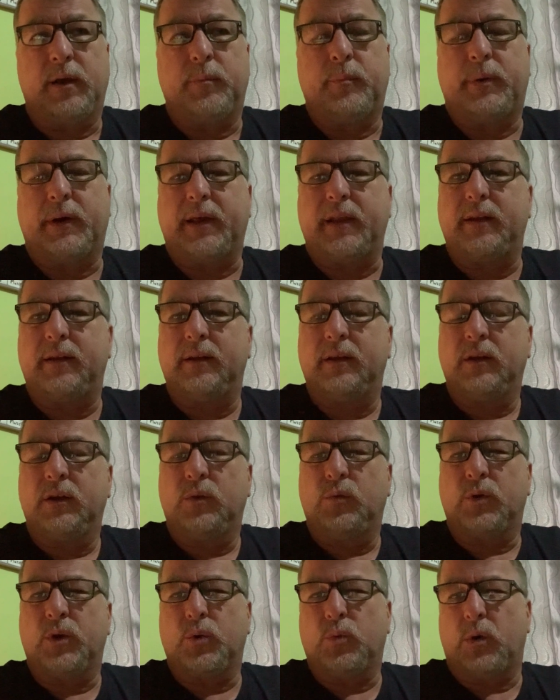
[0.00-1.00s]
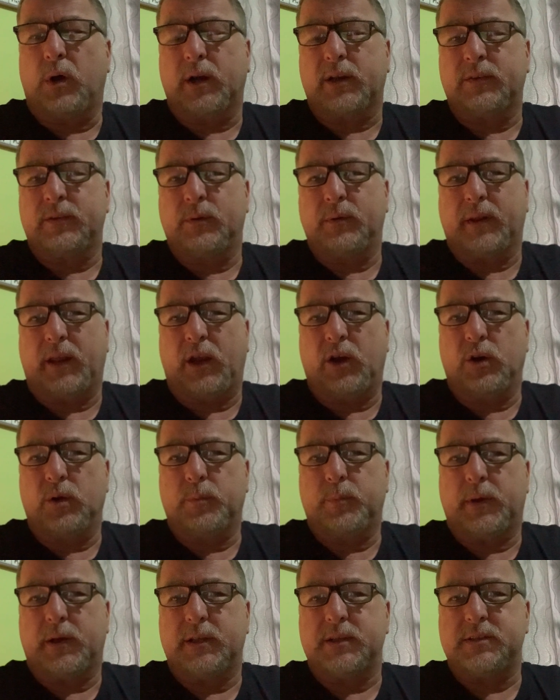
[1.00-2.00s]
but when you're walking around with
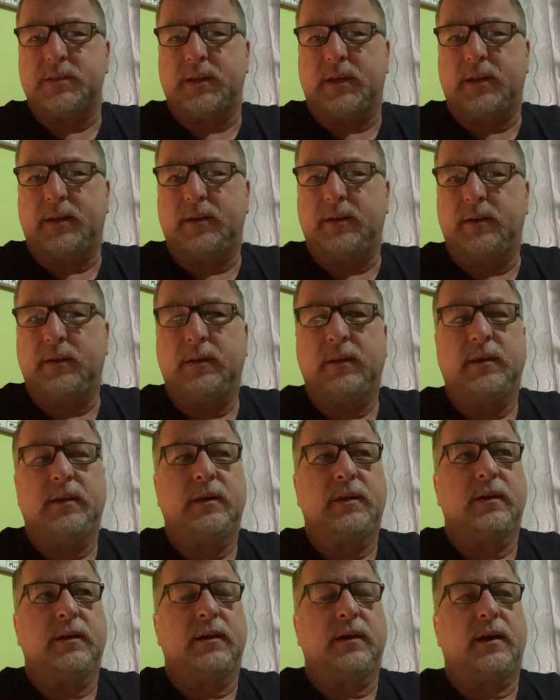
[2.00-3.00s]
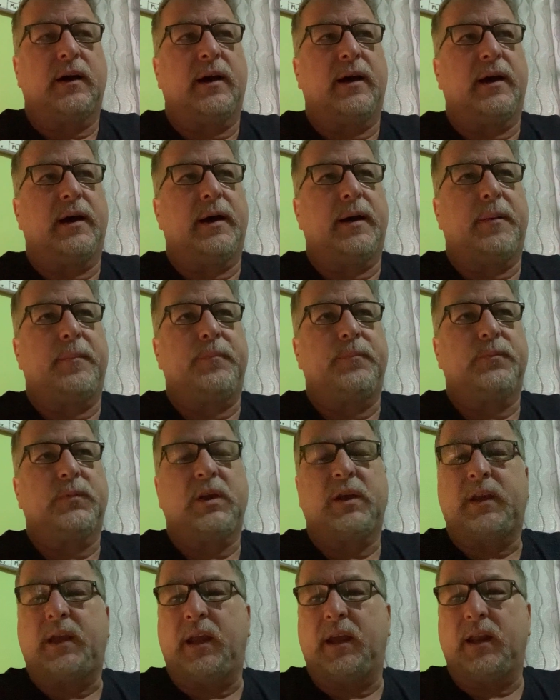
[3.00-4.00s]
earbuds in,
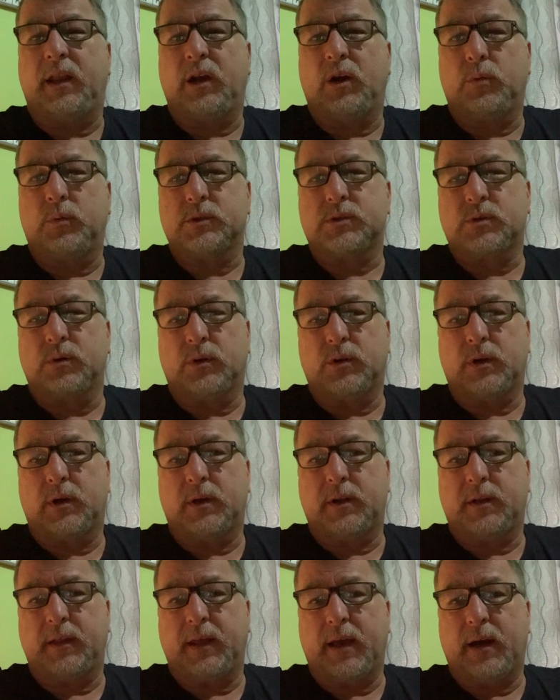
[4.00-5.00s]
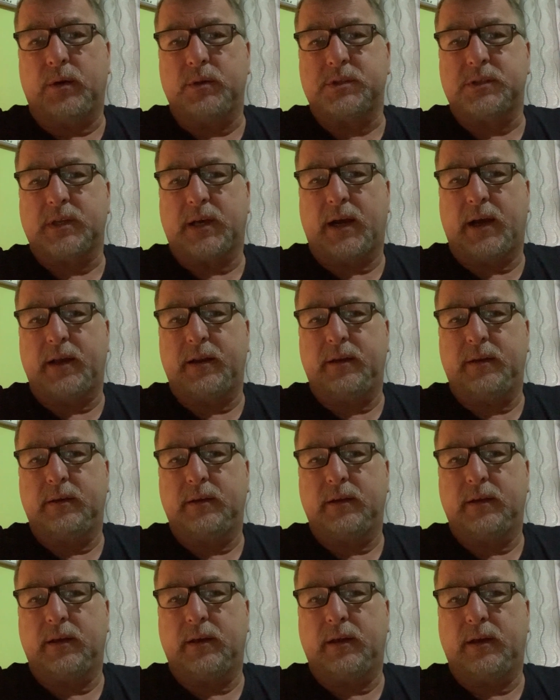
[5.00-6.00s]
you can't hear what's going on the outside.
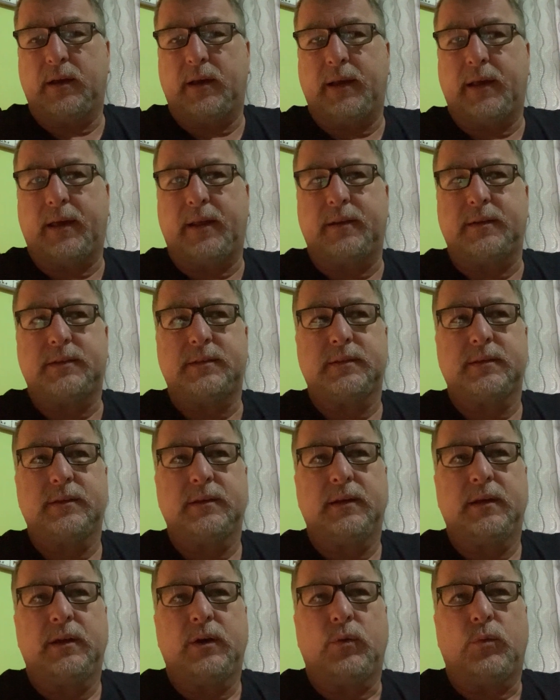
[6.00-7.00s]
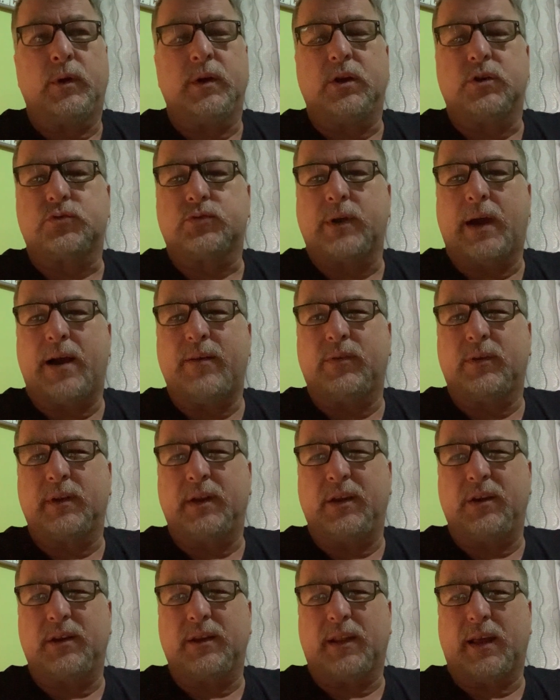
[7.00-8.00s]
And when you're traveling
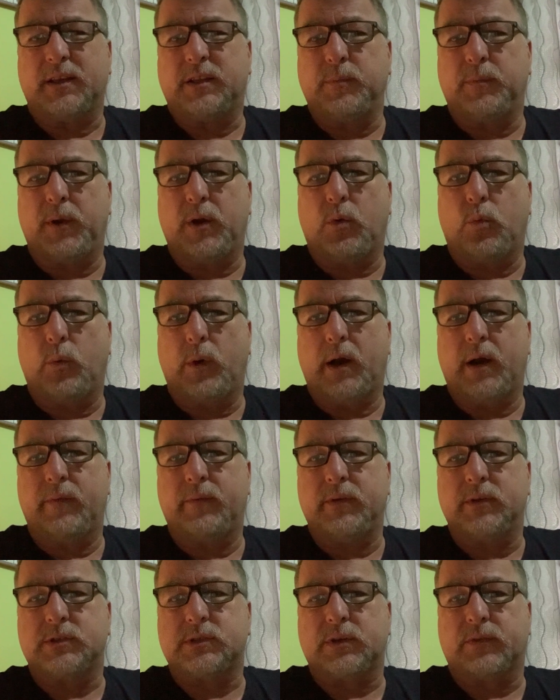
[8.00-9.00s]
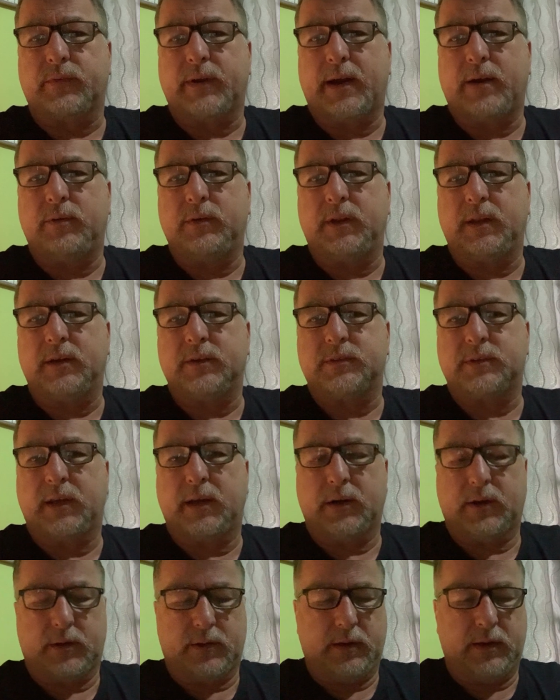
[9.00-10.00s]
here, you like to be aware of your surroundings
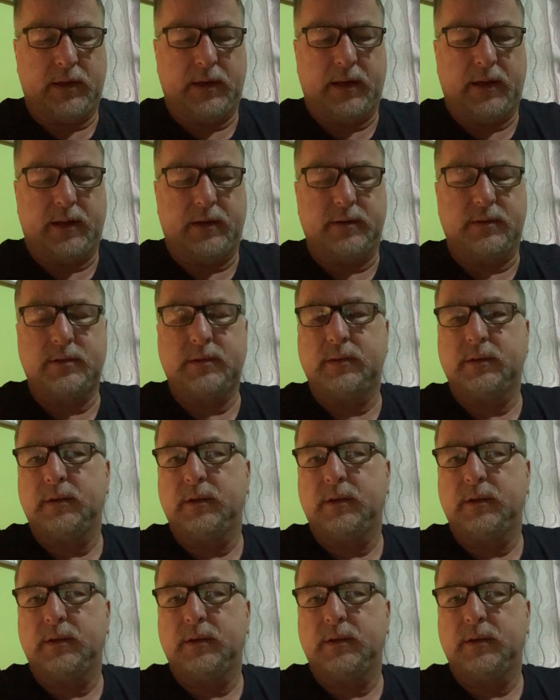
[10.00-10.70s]
here, and